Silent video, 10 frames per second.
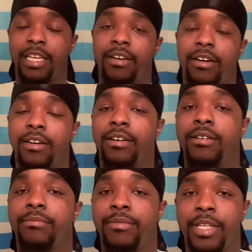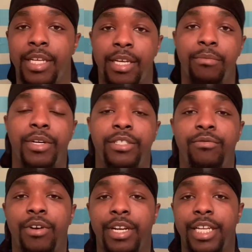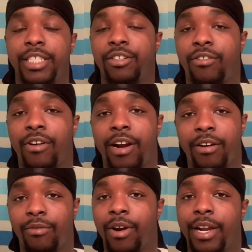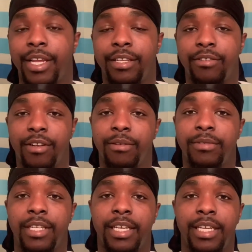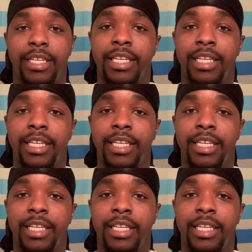but you want to get your crown right, you know what I'm saying?